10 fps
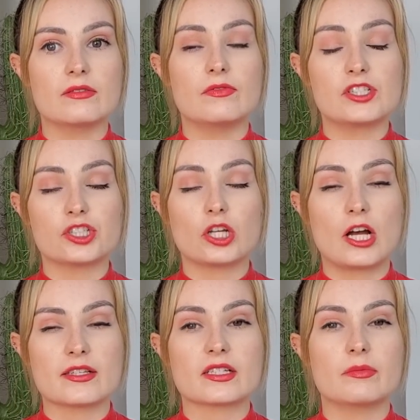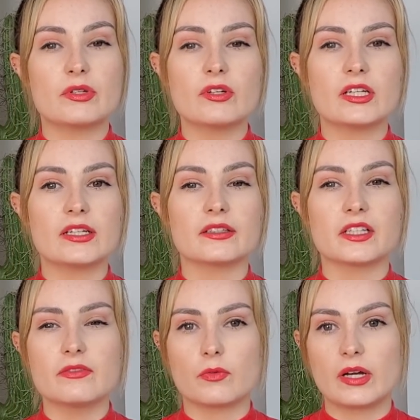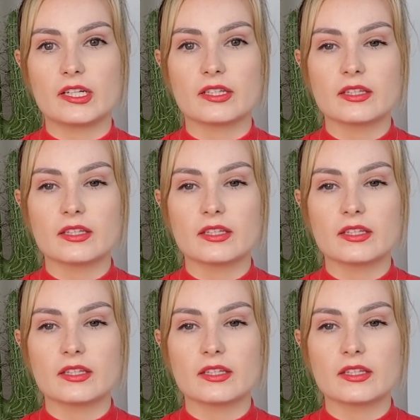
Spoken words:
vision loss community live with,